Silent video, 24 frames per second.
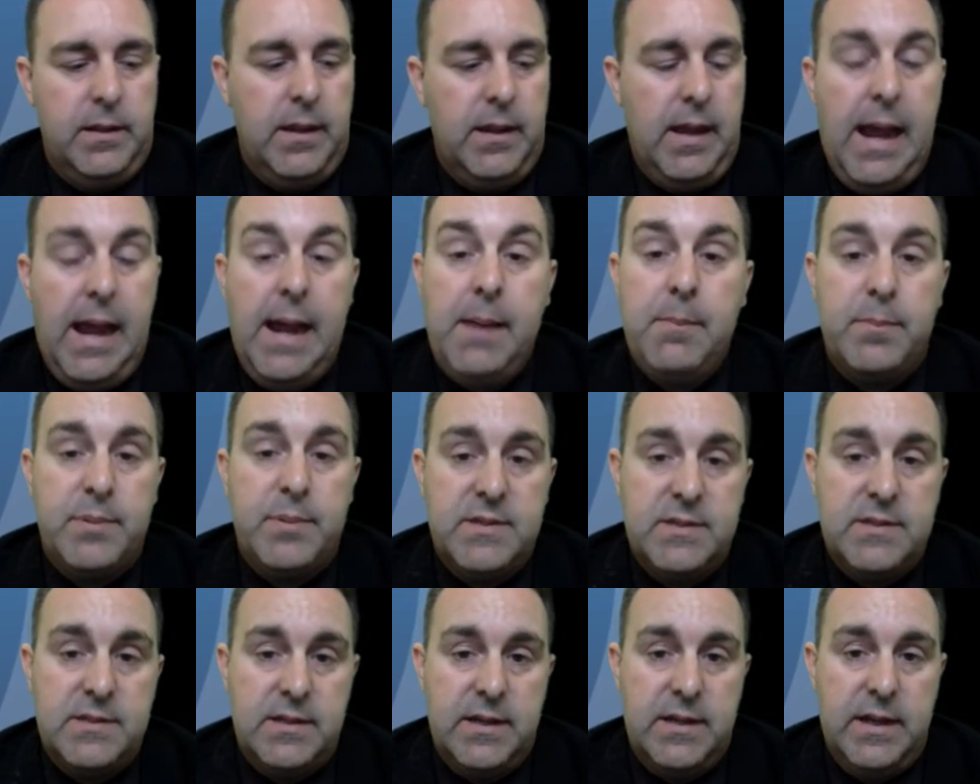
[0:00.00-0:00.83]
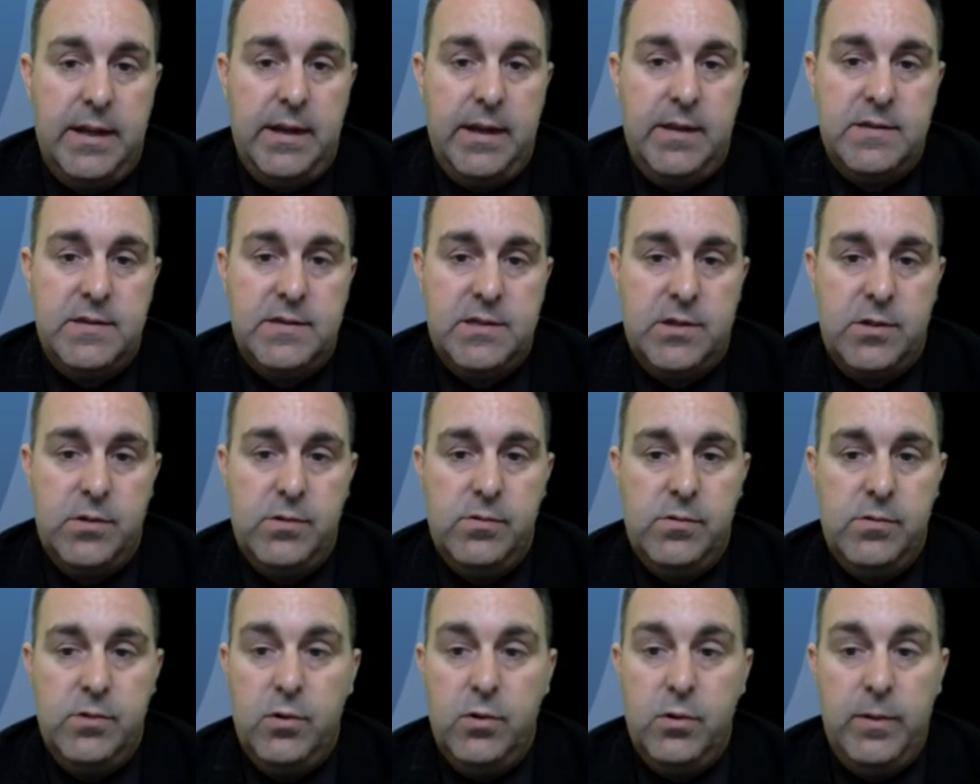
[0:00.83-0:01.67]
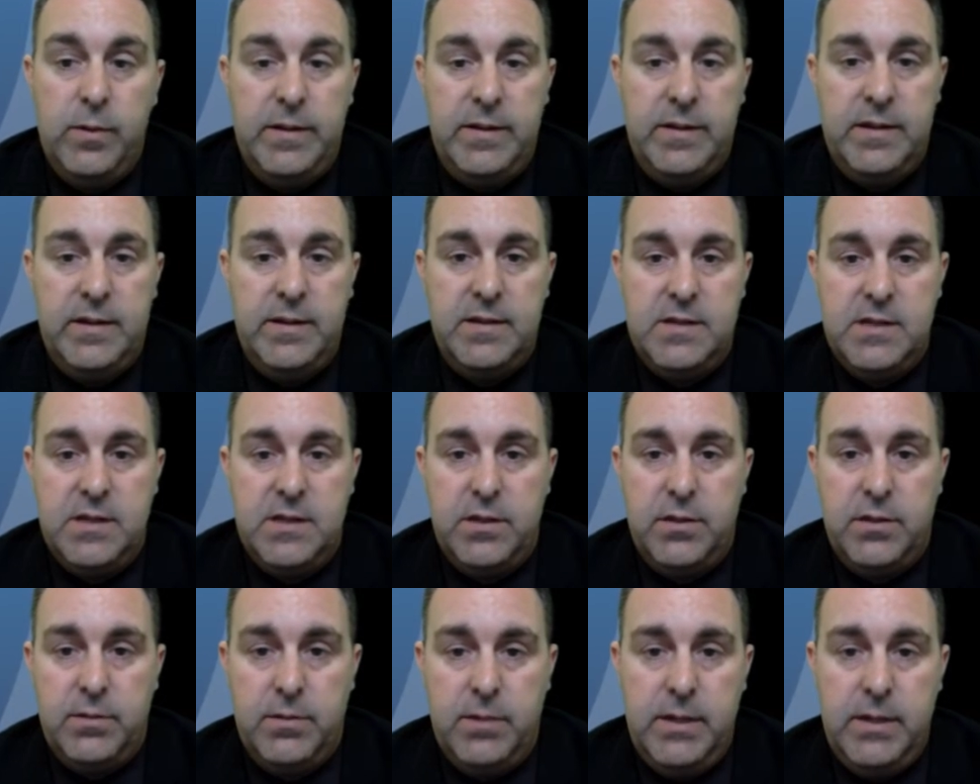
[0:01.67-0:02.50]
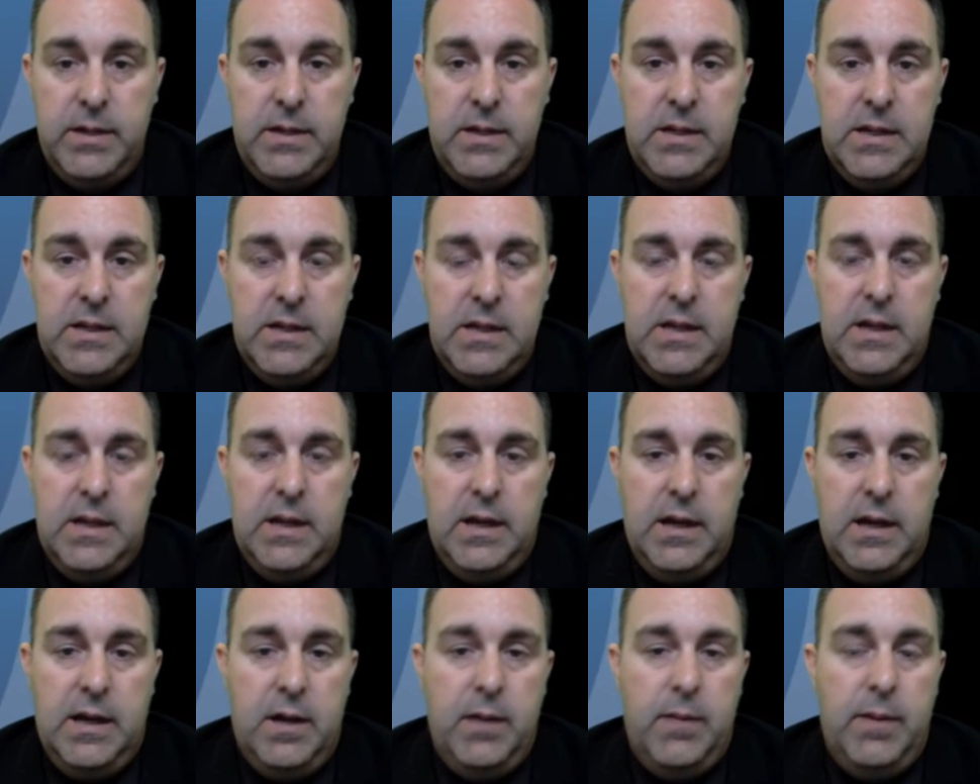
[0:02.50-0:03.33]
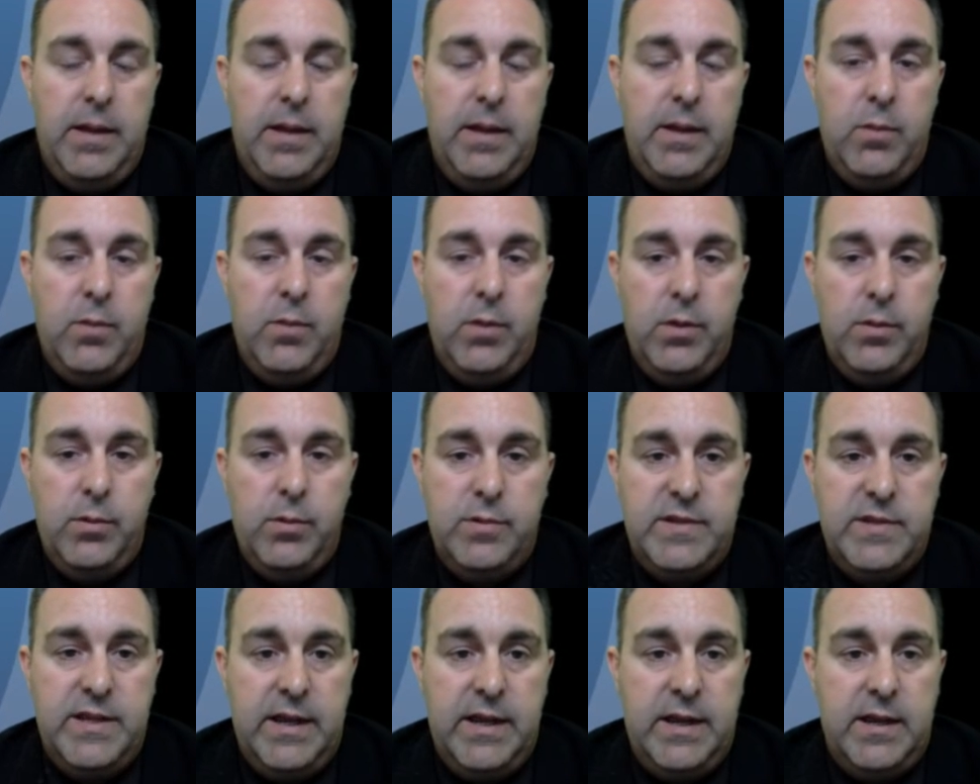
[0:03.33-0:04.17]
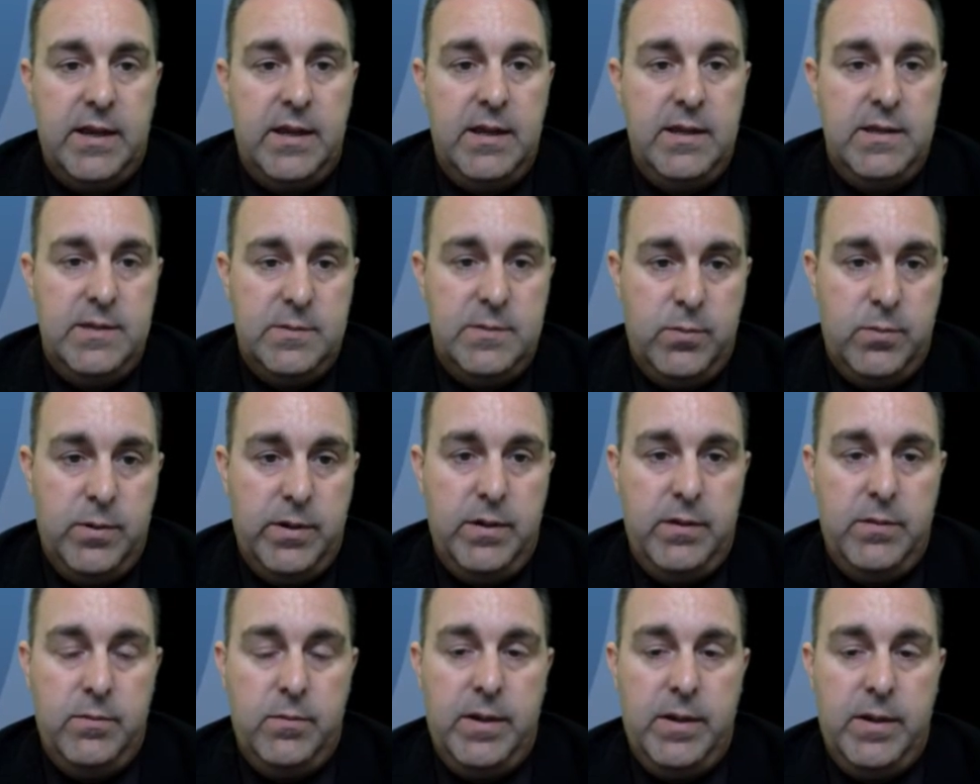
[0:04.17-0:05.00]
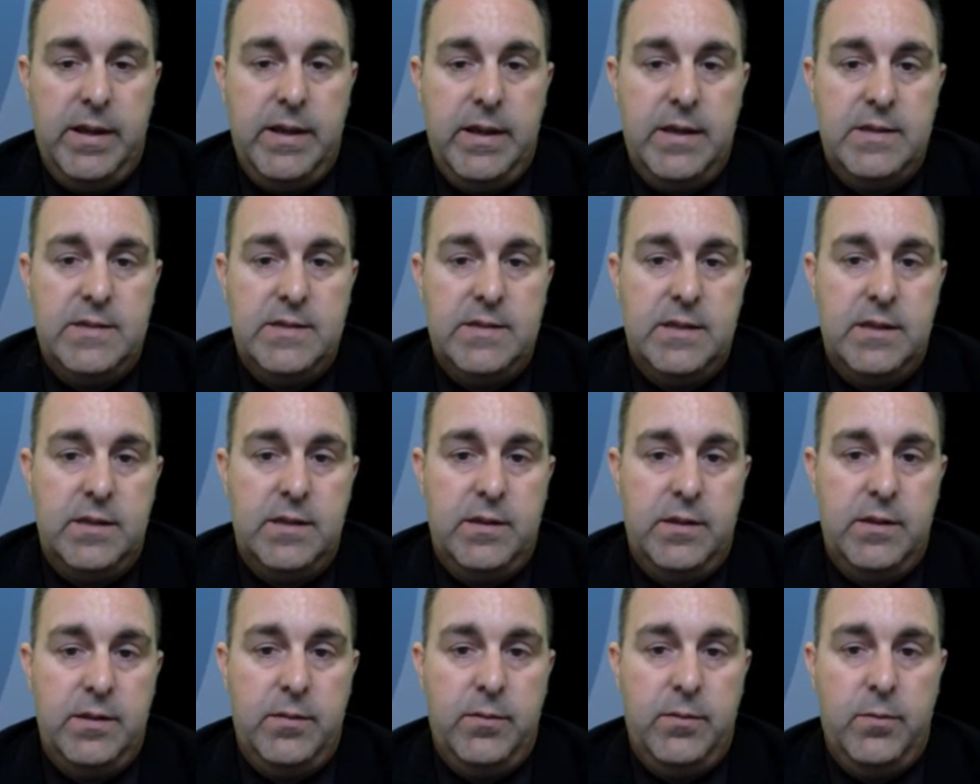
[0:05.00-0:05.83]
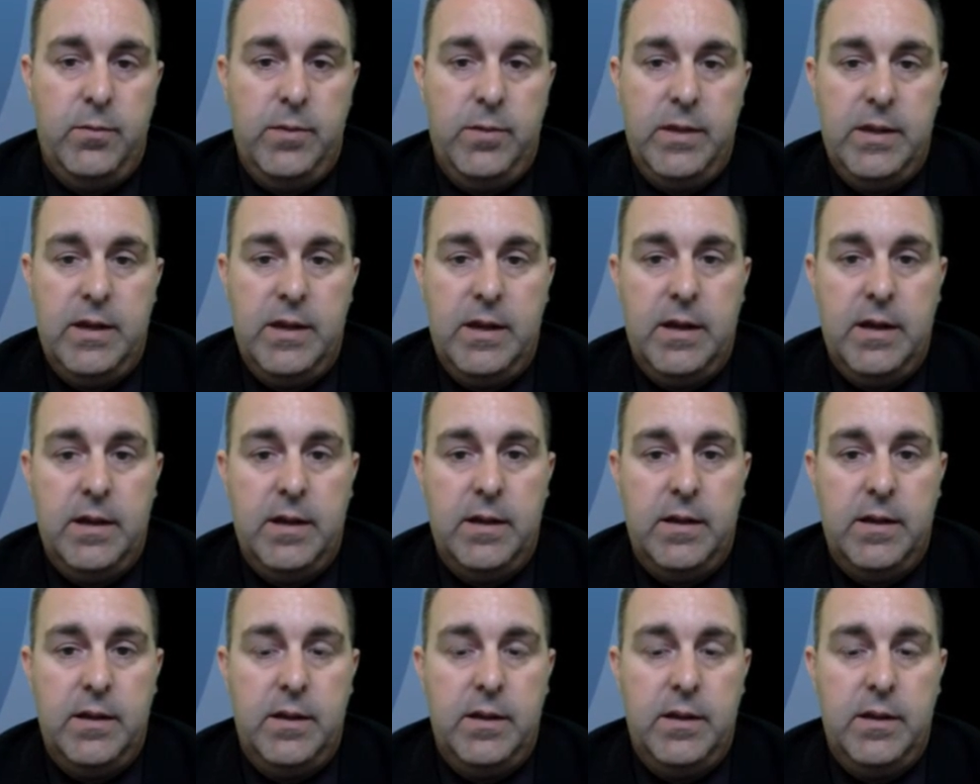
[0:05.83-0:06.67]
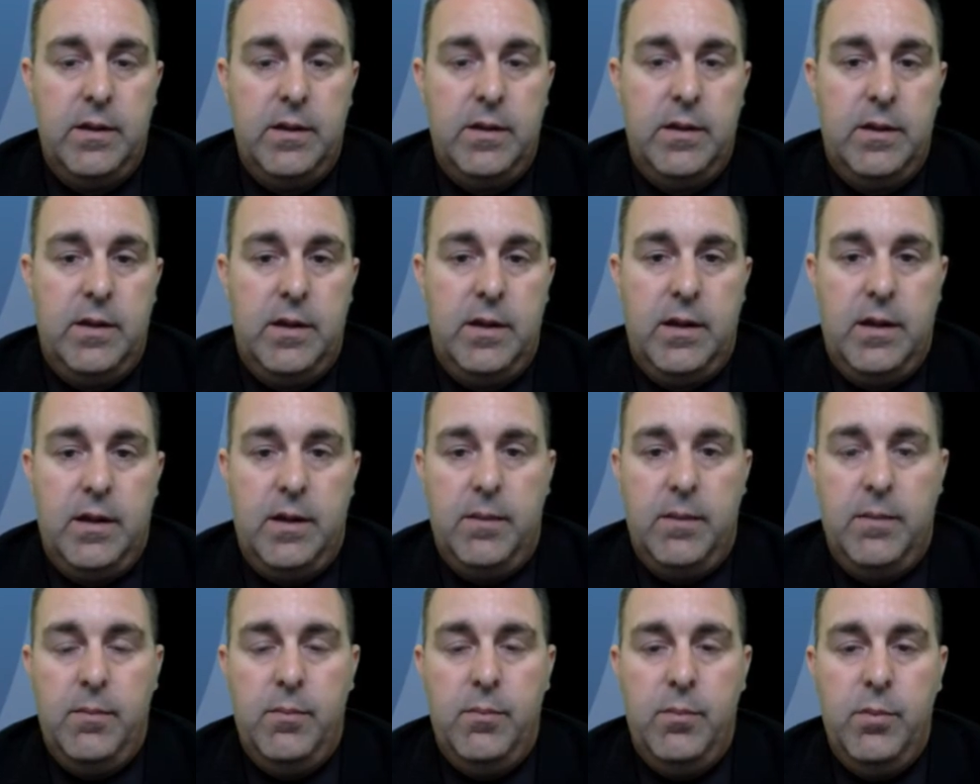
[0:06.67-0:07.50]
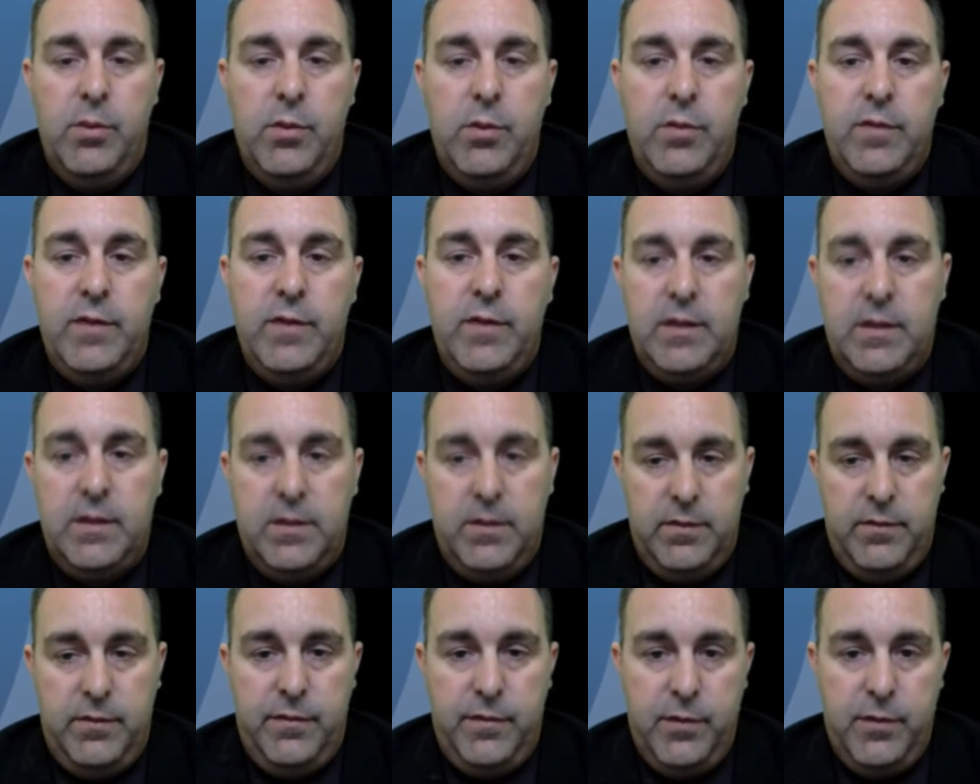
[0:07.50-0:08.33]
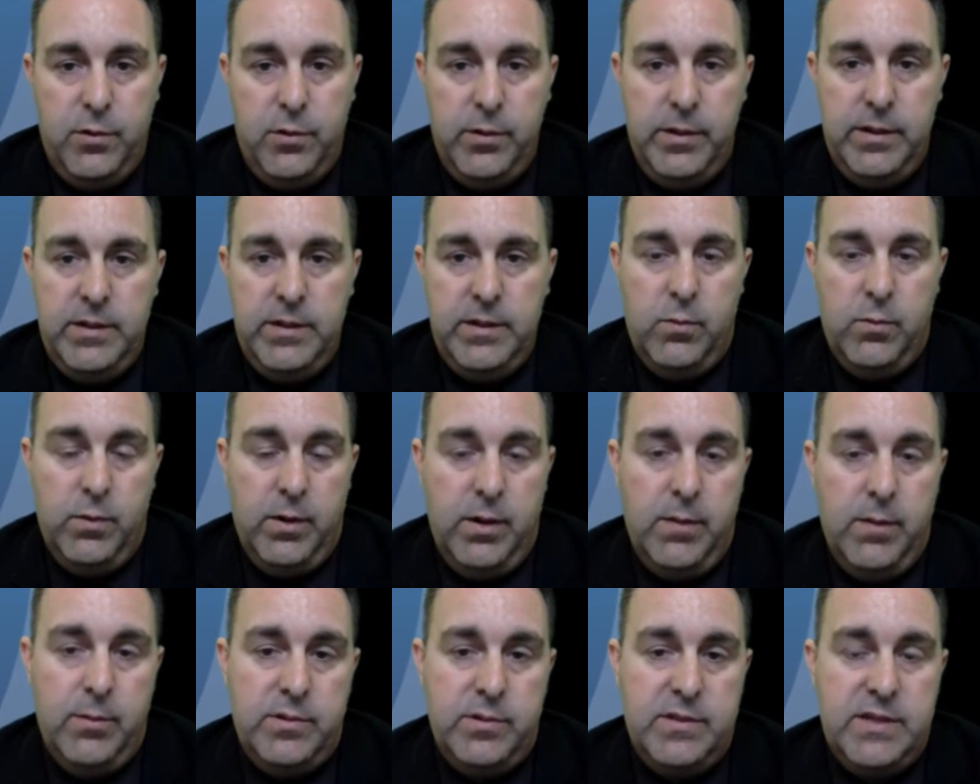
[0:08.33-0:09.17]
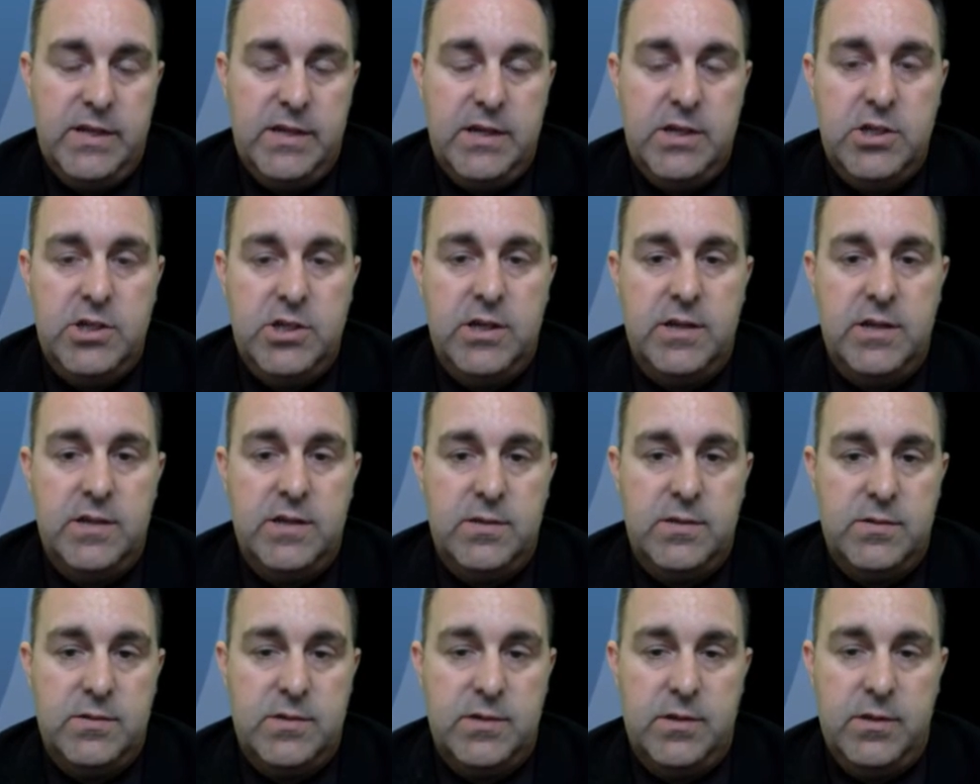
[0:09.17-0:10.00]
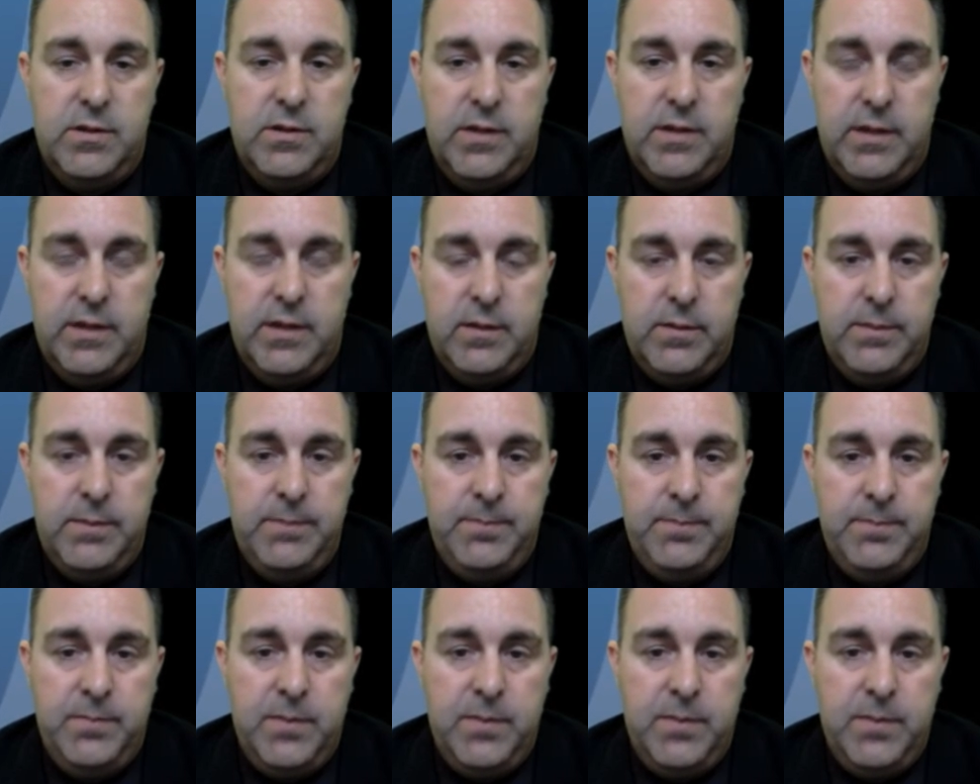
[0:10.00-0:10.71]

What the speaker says: apps at our school all the way down to year 3, and wearable tech is one of the ways that we are moving forward. Wearable teaching is also another one.